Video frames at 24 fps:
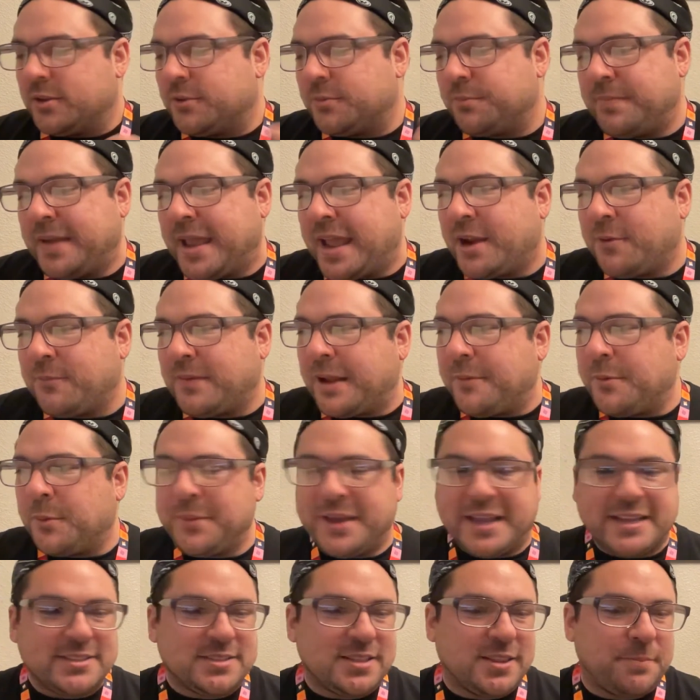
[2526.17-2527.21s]
Man, right when
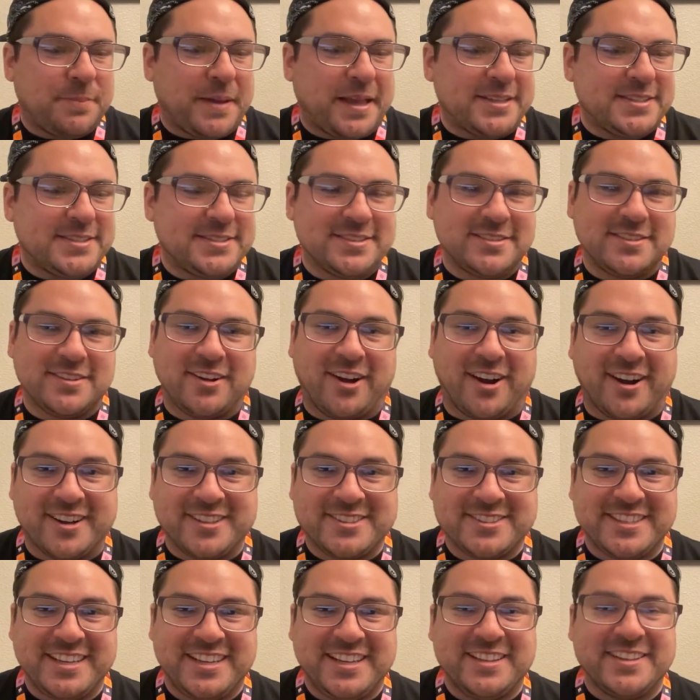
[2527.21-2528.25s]
we get to the best,
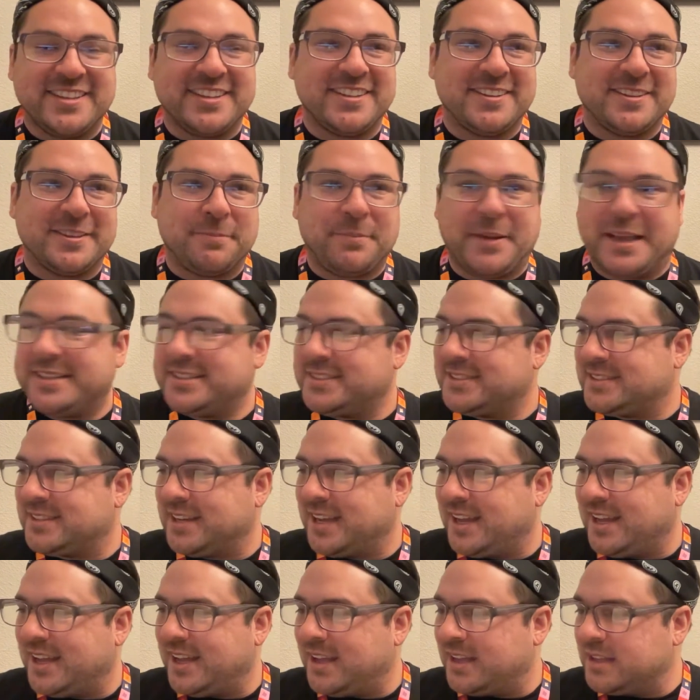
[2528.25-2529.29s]
honestly, the best
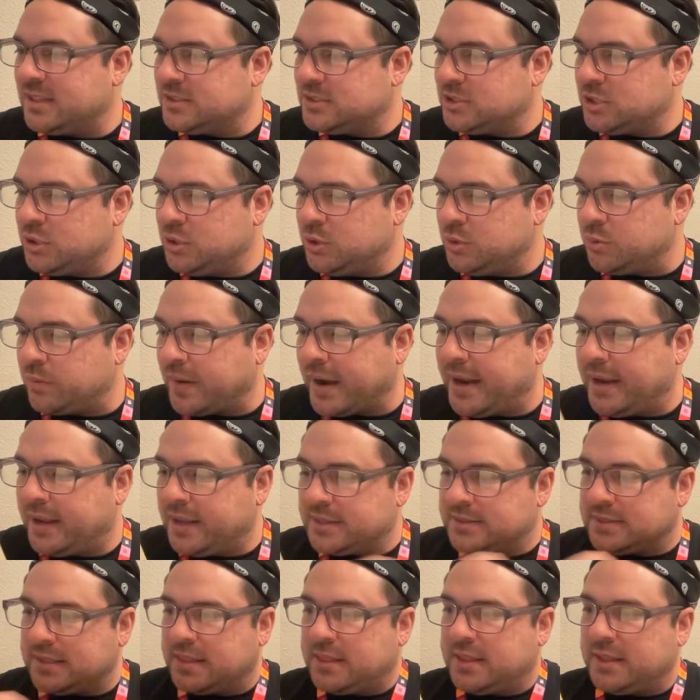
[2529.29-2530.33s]
two, right?
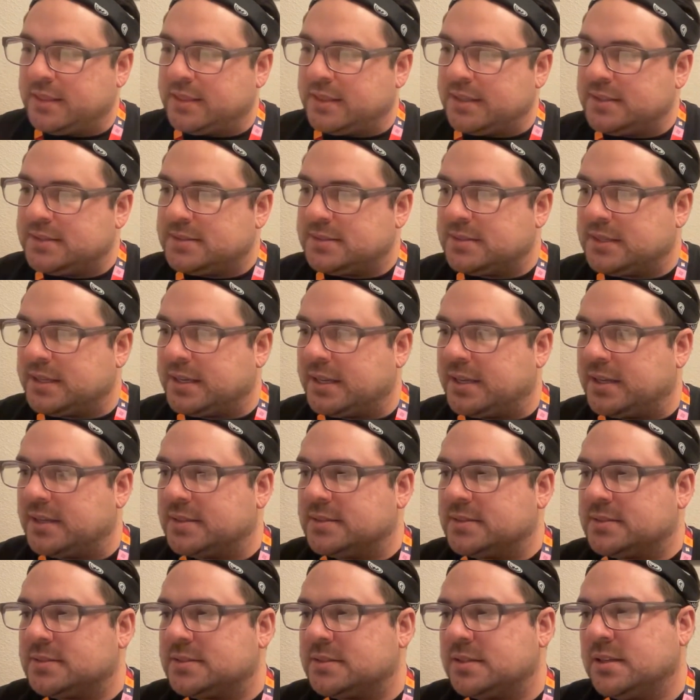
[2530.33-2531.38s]
Because I think this
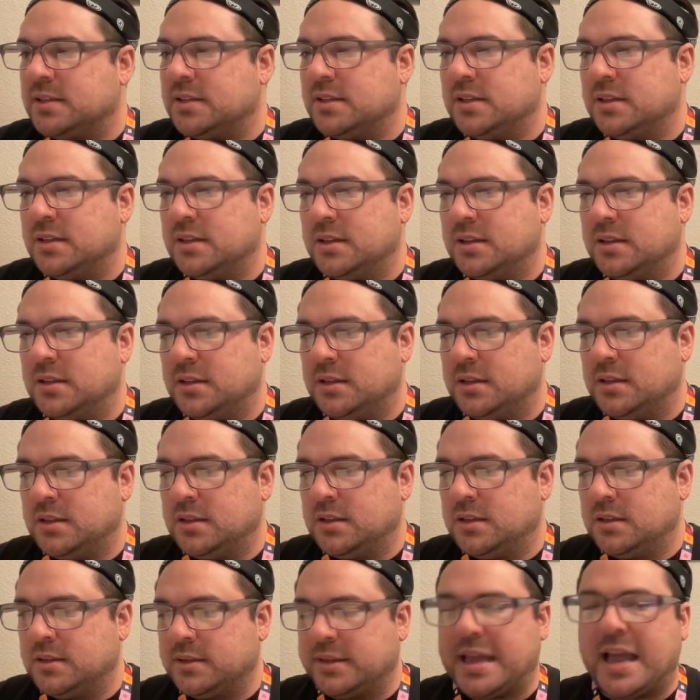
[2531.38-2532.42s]
is,
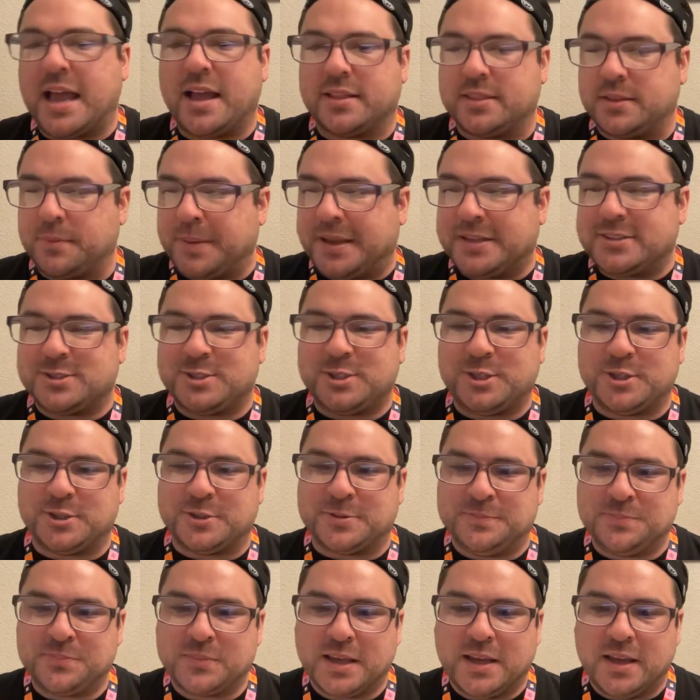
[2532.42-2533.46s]
yeah, the best
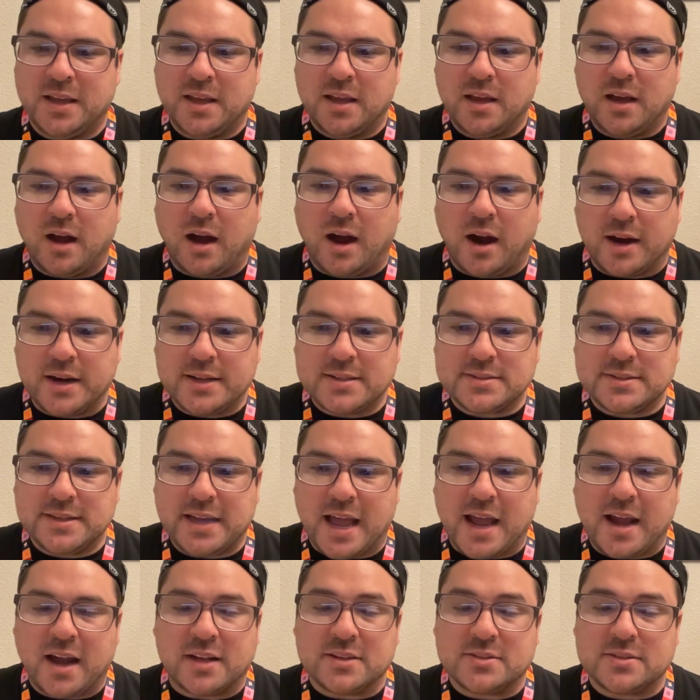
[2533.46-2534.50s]
two. Honestly,
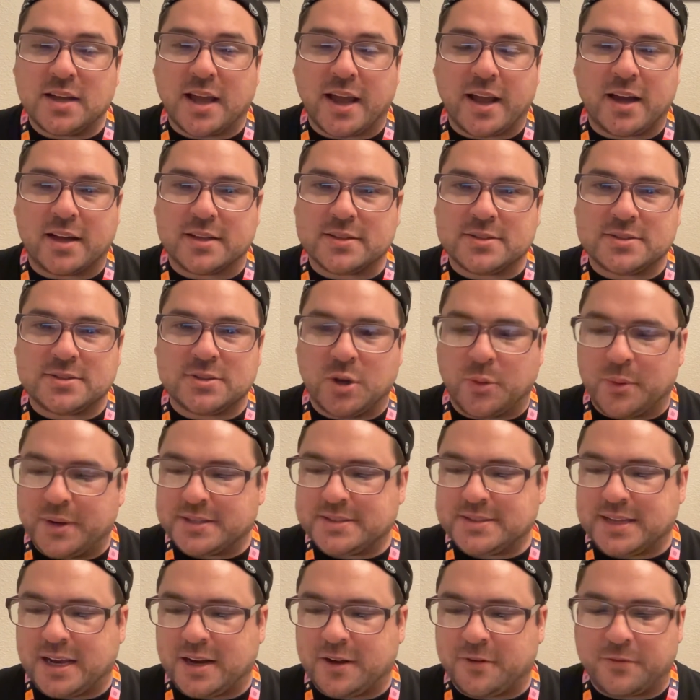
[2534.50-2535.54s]
I got so
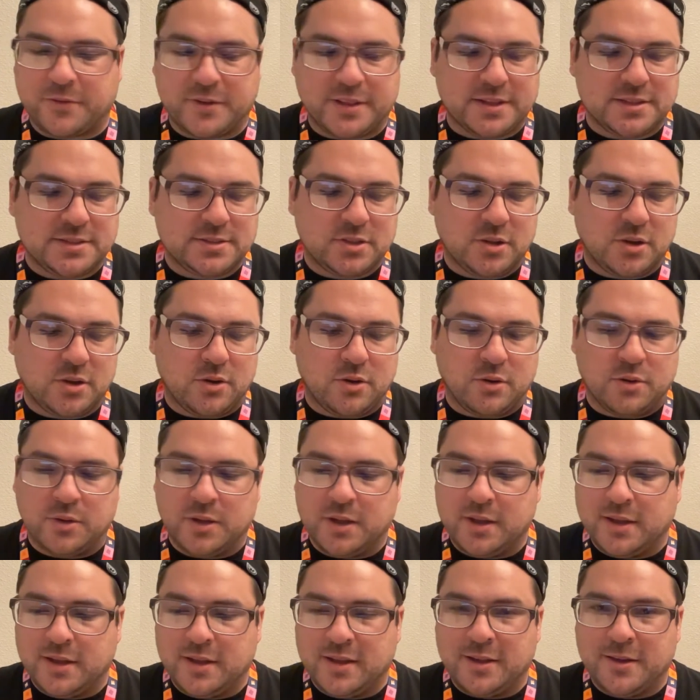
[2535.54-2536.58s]
excited for this. So,
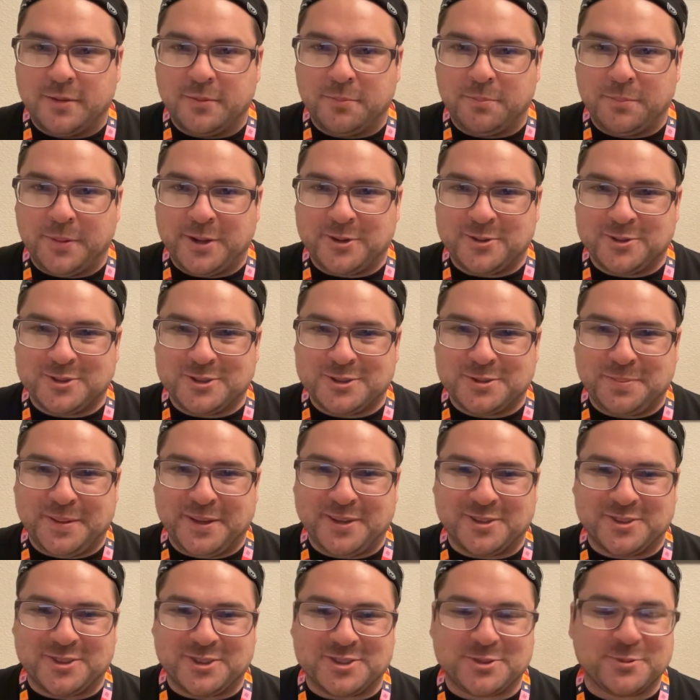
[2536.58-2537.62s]

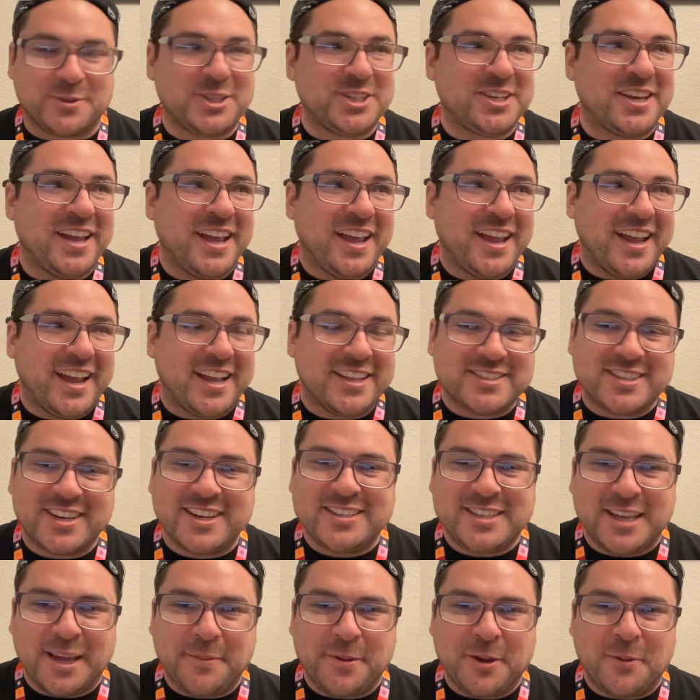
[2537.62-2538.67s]
Beetlejuice, which it's
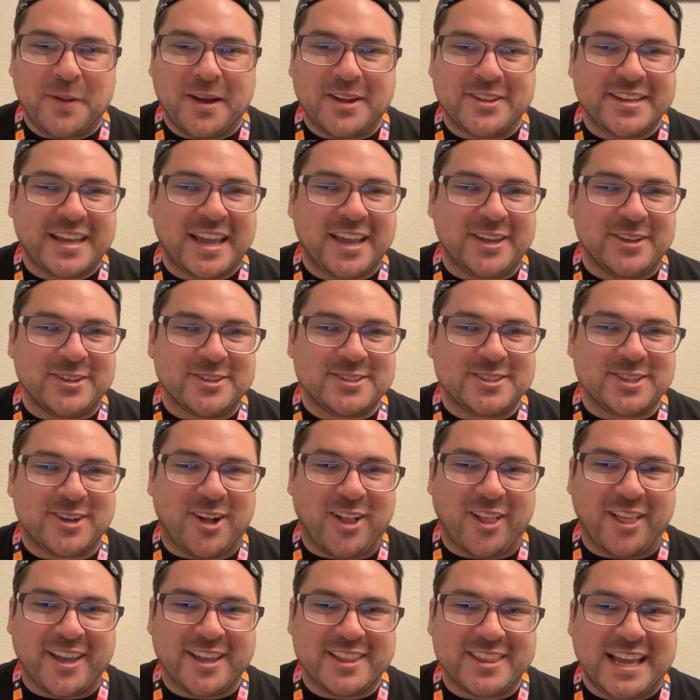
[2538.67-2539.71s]
going to take me a while to get used to
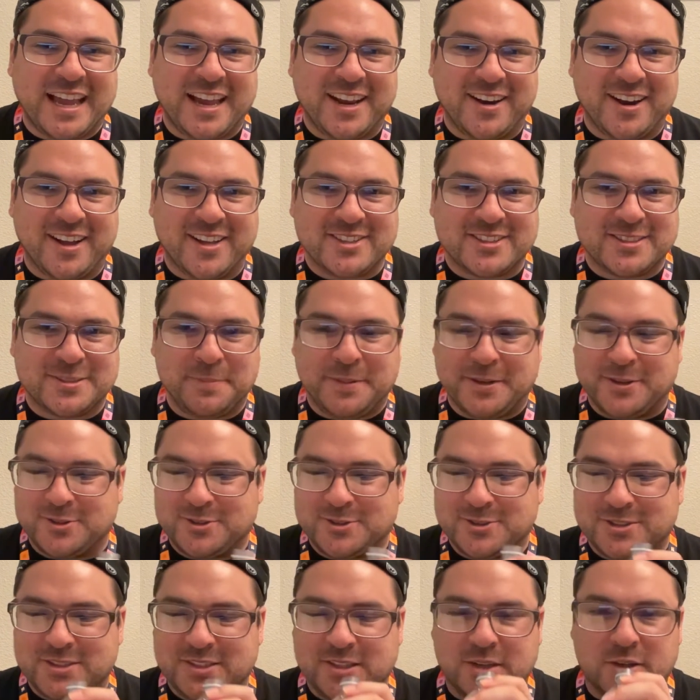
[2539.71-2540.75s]
calling it that and not just
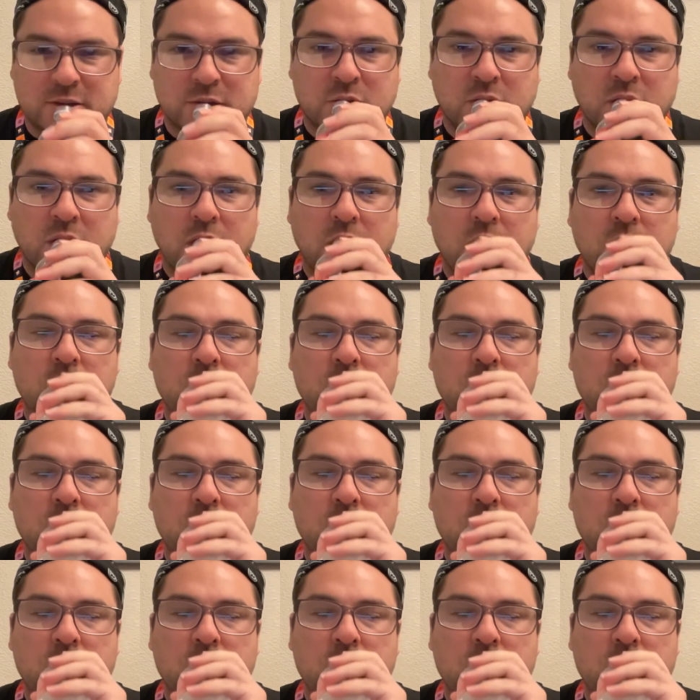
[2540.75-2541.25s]
Beetlejuice 2.